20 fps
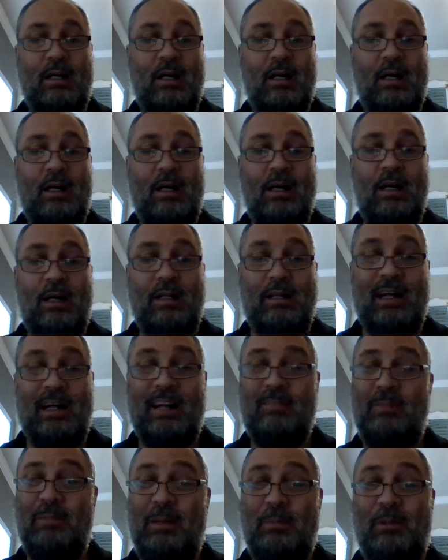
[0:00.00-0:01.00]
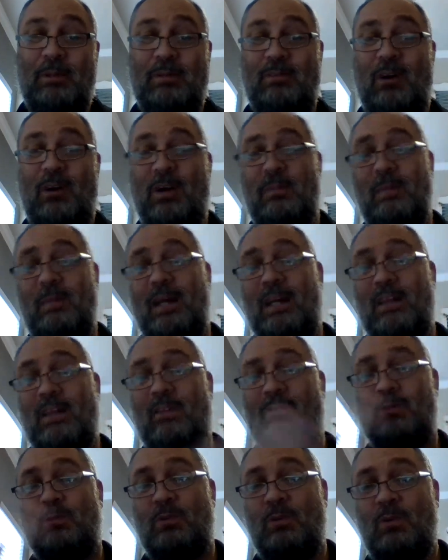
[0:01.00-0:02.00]
a lot of people have already made
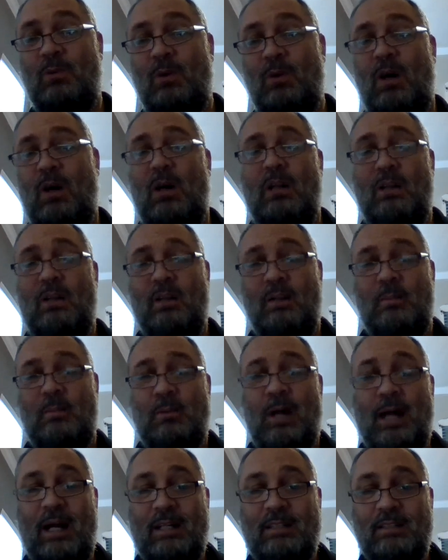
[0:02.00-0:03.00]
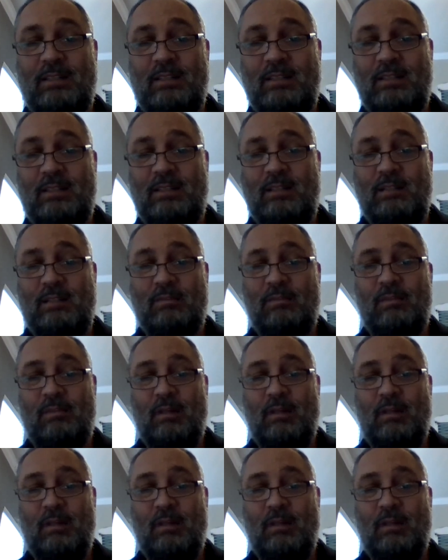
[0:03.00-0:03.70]
it through all of the practices,